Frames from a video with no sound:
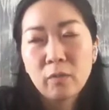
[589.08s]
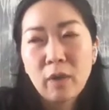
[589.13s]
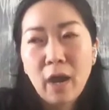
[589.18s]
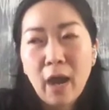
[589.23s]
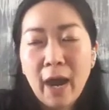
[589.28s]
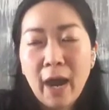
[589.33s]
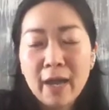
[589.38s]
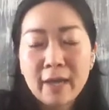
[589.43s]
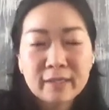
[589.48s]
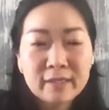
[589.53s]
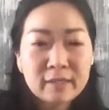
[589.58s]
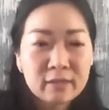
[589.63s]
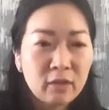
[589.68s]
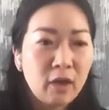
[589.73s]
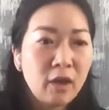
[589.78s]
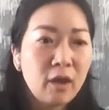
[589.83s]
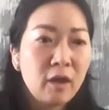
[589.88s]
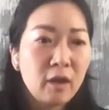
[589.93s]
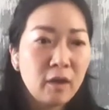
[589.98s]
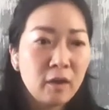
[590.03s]
I
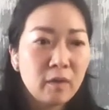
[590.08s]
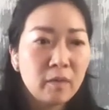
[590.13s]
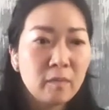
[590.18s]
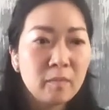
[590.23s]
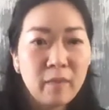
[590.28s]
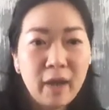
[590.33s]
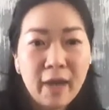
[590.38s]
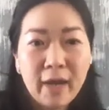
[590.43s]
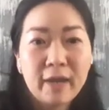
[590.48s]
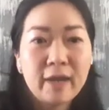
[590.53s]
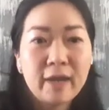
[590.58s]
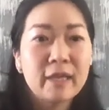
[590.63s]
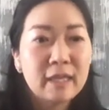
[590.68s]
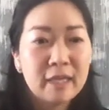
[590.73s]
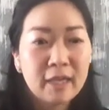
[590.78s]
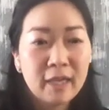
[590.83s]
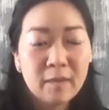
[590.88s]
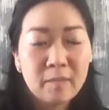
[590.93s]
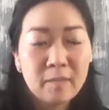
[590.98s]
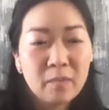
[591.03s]
saw my
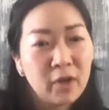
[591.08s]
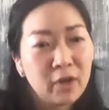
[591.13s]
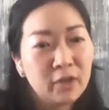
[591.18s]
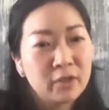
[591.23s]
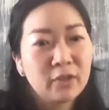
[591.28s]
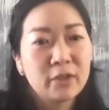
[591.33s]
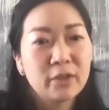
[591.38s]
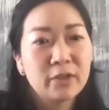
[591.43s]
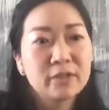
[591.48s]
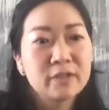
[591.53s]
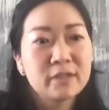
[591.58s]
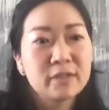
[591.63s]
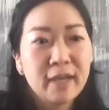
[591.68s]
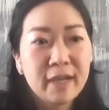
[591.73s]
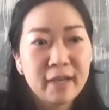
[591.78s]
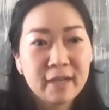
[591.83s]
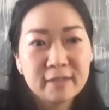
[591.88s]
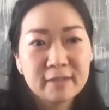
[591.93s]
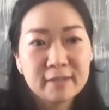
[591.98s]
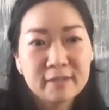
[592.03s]
EM partners
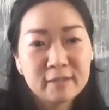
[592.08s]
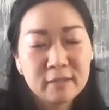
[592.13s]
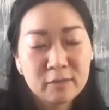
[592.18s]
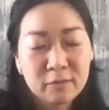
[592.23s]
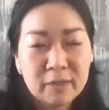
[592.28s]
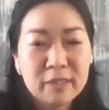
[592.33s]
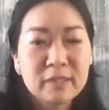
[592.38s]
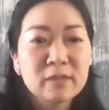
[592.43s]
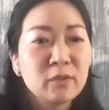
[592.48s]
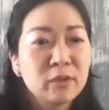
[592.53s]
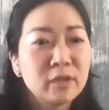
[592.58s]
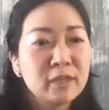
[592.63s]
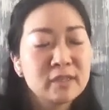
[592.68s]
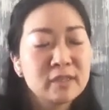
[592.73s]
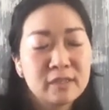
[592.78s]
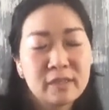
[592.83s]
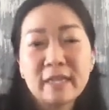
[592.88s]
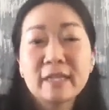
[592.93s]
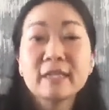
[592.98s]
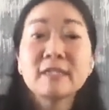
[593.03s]
as a resource
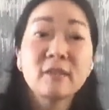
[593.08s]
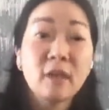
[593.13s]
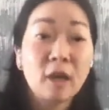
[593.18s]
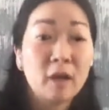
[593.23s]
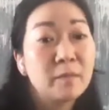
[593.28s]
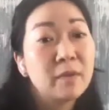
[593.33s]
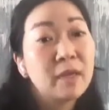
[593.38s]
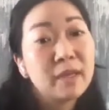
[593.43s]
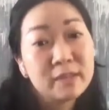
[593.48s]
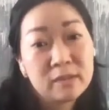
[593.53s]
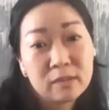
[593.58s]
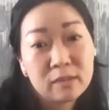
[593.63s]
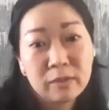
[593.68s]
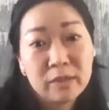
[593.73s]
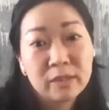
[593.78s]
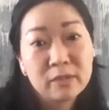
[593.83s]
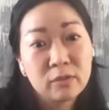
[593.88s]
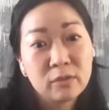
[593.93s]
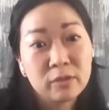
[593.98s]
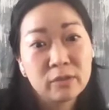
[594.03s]
and they saw me as a
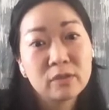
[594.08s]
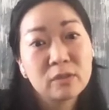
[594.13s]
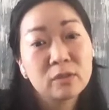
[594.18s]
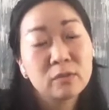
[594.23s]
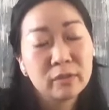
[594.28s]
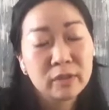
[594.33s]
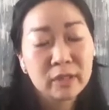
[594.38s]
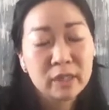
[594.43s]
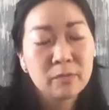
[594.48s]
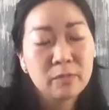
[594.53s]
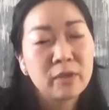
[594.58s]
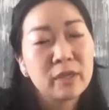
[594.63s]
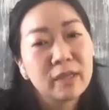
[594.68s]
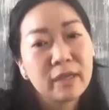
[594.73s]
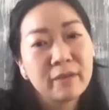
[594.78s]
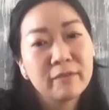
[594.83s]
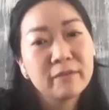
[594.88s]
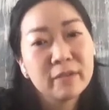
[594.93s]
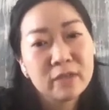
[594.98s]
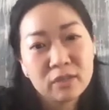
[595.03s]
resource to really bring
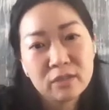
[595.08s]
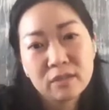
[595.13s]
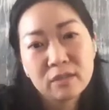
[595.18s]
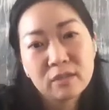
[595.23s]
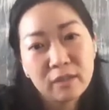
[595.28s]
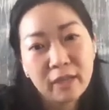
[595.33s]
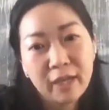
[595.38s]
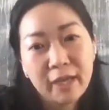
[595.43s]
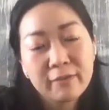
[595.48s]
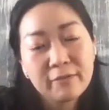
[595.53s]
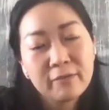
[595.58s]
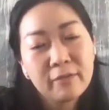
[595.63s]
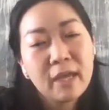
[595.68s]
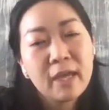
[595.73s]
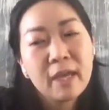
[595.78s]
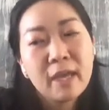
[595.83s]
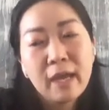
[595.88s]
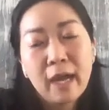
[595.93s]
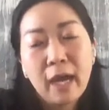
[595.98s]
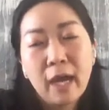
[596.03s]
that vision to life.
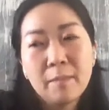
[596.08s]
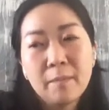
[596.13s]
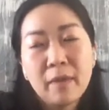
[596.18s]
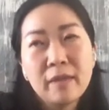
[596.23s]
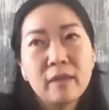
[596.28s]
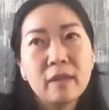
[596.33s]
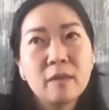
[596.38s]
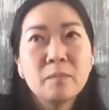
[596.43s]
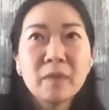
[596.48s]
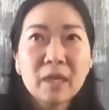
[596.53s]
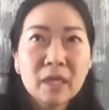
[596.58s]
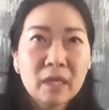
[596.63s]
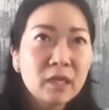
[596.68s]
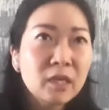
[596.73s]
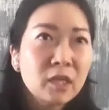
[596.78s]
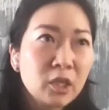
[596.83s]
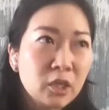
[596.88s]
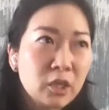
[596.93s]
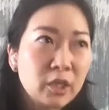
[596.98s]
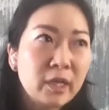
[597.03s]
And then being
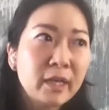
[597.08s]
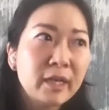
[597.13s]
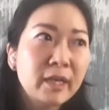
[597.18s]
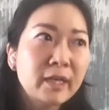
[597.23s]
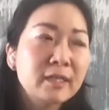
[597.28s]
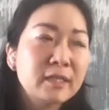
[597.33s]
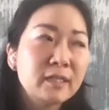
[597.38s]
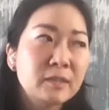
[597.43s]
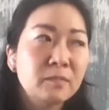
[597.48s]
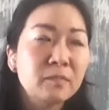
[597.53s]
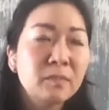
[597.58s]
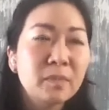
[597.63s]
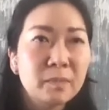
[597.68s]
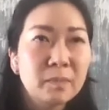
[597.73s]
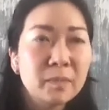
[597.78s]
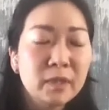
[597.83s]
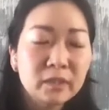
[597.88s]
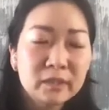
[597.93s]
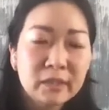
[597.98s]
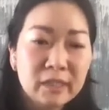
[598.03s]
curious and
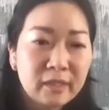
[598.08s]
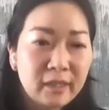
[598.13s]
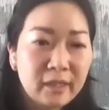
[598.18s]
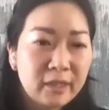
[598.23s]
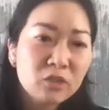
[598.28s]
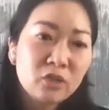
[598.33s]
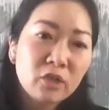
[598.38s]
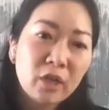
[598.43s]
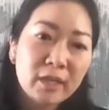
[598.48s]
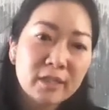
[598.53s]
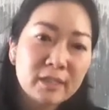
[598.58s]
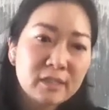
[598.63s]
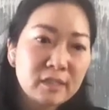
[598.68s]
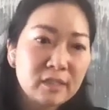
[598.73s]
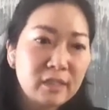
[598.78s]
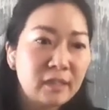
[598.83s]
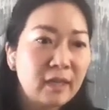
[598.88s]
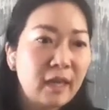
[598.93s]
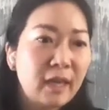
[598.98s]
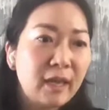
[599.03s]
building that trust
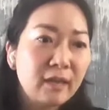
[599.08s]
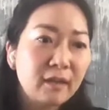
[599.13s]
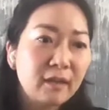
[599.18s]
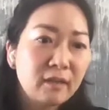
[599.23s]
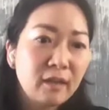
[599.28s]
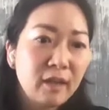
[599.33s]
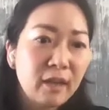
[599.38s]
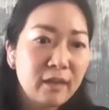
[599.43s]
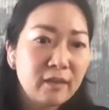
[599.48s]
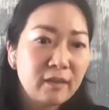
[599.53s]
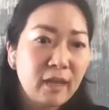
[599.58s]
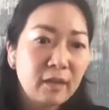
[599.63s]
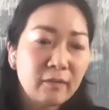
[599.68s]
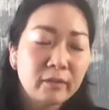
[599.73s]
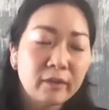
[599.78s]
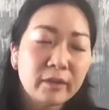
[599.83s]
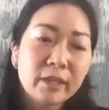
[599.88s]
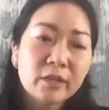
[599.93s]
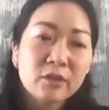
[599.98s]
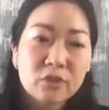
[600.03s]
and that
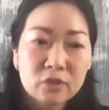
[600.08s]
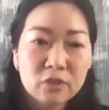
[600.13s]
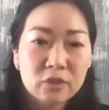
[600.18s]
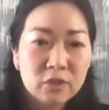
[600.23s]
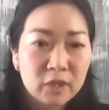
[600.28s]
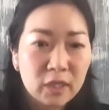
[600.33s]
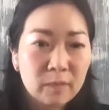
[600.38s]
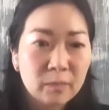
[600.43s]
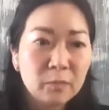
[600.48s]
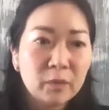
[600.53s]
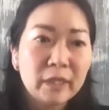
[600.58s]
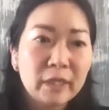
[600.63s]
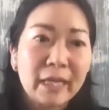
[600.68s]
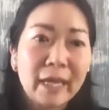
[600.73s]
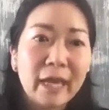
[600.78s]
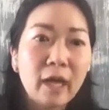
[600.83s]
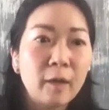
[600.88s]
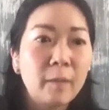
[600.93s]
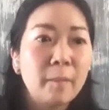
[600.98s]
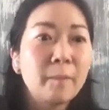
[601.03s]
relationship really
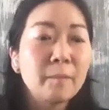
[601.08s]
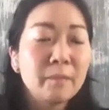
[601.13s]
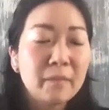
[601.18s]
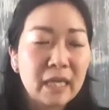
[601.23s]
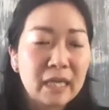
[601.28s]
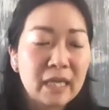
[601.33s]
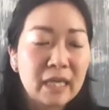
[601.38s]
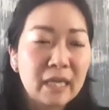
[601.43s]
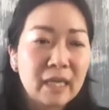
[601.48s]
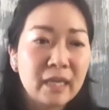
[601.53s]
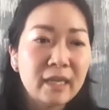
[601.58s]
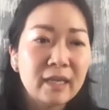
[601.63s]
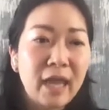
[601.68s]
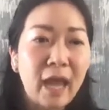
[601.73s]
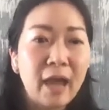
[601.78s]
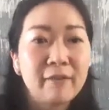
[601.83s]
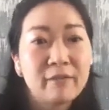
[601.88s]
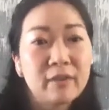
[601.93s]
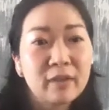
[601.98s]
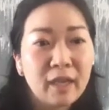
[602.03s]
helped me
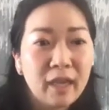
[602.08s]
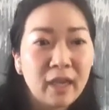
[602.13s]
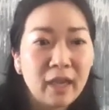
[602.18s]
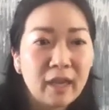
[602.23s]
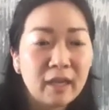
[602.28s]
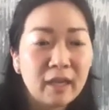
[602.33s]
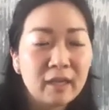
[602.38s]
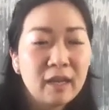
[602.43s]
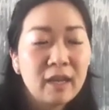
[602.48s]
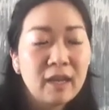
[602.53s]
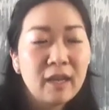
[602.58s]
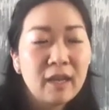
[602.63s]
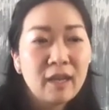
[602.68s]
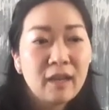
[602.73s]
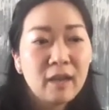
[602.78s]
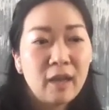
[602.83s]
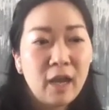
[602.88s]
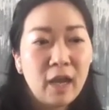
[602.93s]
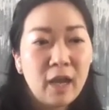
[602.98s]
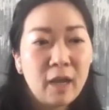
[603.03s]
navigate
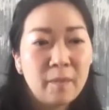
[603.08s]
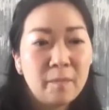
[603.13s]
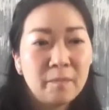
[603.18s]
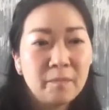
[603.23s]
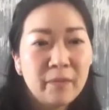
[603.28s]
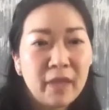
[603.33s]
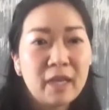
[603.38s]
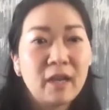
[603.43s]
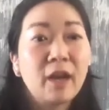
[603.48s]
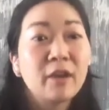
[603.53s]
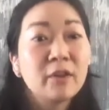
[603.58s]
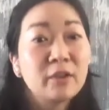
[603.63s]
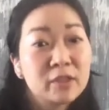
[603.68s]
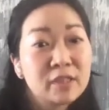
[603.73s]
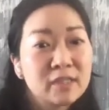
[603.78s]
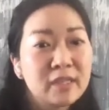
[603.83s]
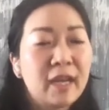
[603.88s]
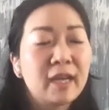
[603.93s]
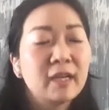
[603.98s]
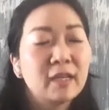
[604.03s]
and
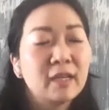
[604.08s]
understand